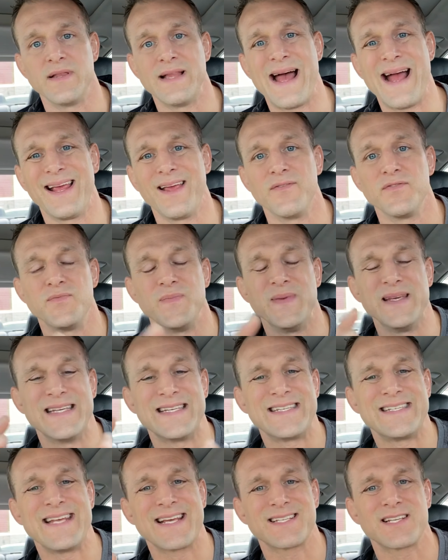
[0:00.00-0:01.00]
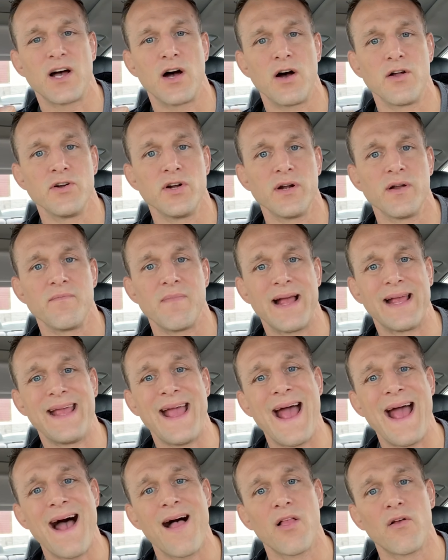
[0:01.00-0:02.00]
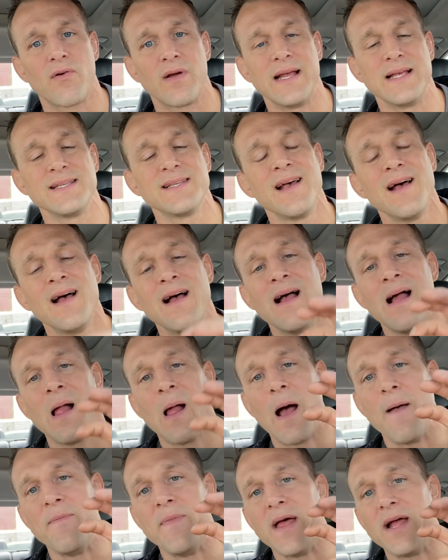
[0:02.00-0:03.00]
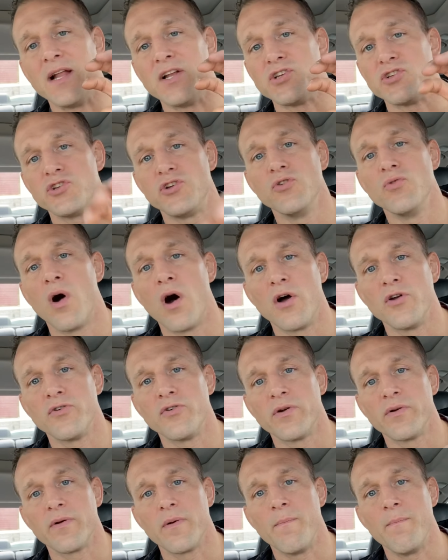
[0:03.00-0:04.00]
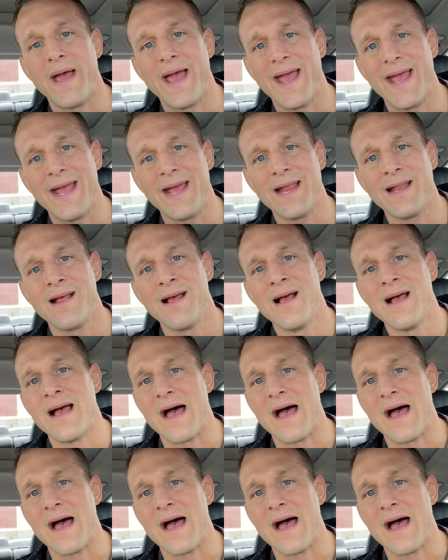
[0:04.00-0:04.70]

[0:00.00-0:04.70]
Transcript: That gives me 600 of my calories and then 200 remain.